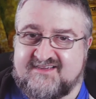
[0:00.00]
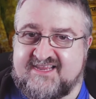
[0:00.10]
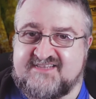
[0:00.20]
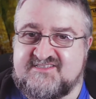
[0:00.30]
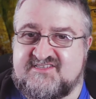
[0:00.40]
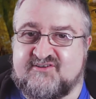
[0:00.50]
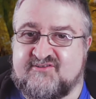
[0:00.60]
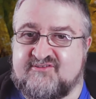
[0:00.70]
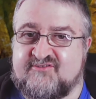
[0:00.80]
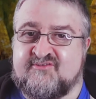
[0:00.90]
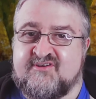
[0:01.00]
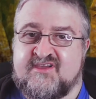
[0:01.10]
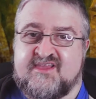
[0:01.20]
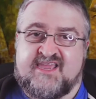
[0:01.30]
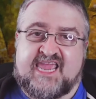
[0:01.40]
So.
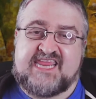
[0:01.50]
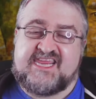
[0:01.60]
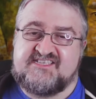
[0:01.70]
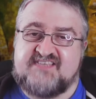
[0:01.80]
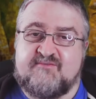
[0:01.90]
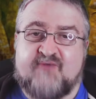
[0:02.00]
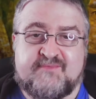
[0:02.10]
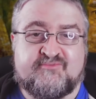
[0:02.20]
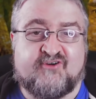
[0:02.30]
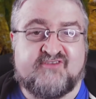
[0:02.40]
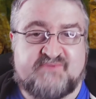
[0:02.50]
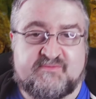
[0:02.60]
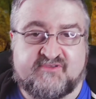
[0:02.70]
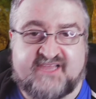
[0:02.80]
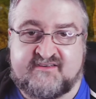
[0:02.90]
And you can see why they brought all these
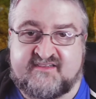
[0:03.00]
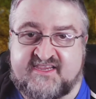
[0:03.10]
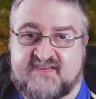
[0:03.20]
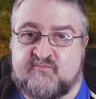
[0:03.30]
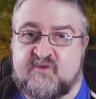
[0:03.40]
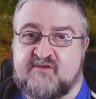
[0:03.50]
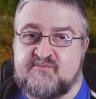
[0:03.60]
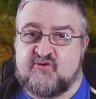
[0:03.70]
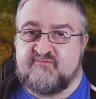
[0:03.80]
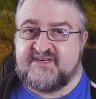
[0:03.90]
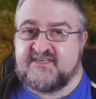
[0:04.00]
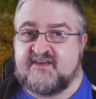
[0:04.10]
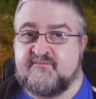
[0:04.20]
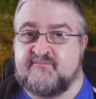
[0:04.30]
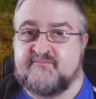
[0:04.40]
people in. Like, Wayne Goldman had
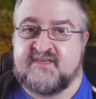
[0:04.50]
done